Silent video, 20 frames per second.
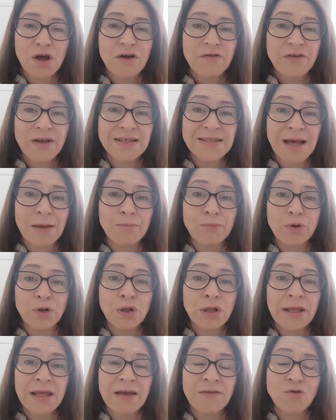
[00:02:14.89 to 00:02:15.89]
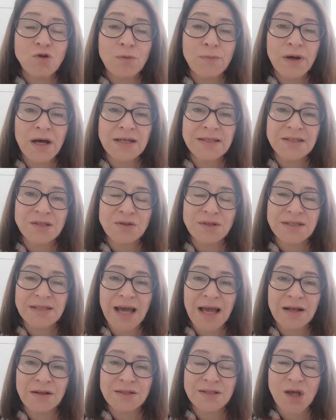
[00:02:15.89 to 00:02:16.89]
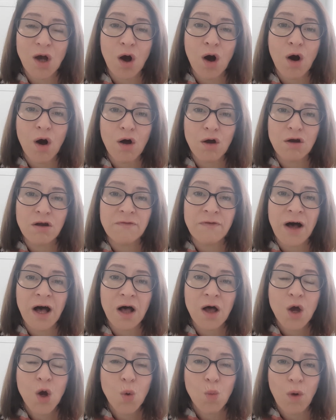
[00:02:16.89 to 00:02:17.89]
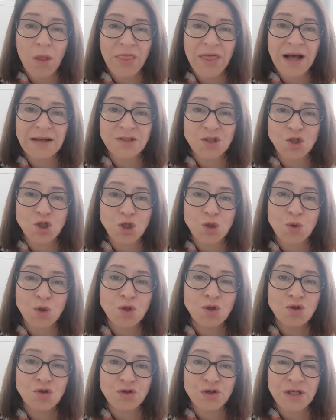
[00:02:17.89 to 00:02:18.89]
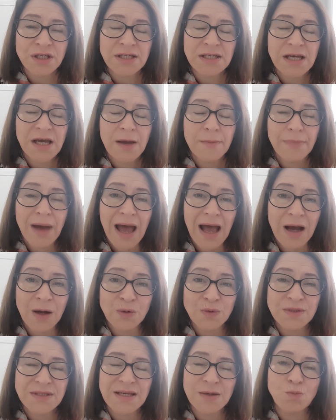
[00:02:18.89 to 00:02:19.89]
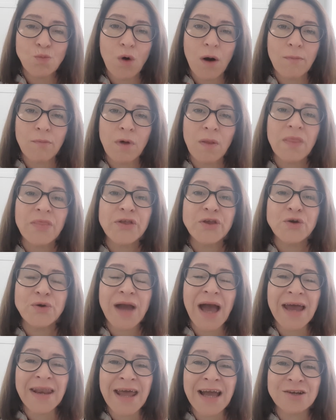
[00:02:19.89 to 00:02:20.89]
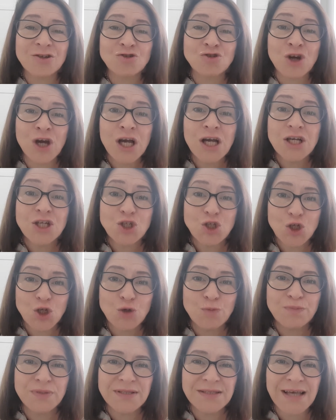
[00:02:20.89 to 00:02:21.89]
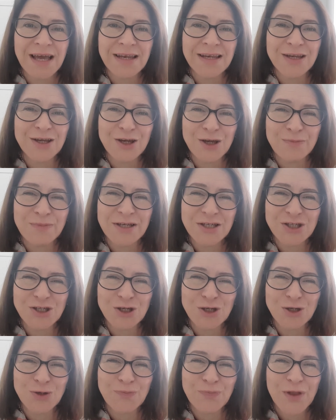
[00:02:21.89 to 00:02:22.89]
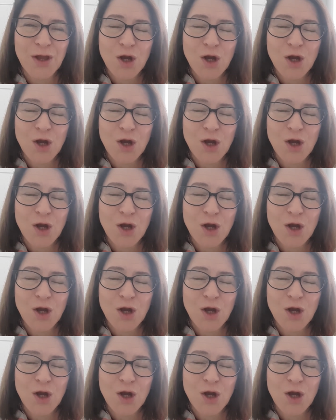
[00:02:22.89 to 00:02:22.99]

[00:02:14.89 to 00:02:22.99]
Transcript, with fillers: For example, if your personal sales are over £1,200 in one month, you get an extra 2% commission.